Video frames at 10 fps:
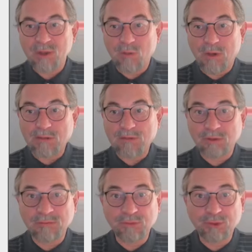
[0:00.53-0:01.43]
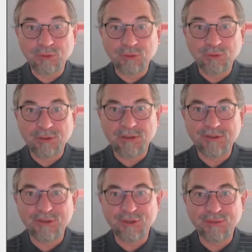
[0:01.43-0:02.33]
Welcome to
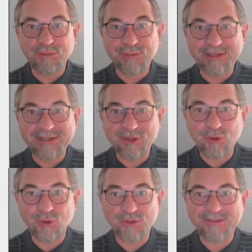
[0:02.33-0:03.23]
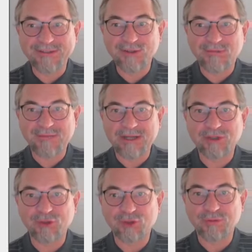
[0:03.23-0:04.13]
the pre-recording of
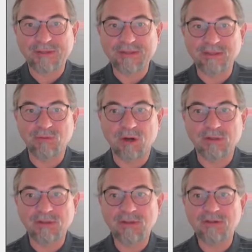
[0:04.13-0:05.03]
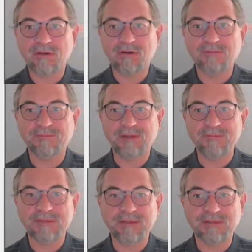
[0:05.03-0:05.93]
lecture 21 of
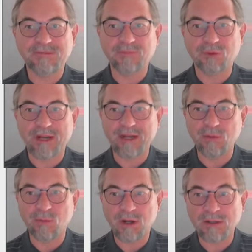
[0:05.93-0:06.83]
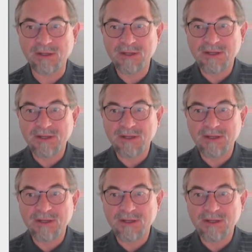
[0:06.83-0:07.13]
MCS 481,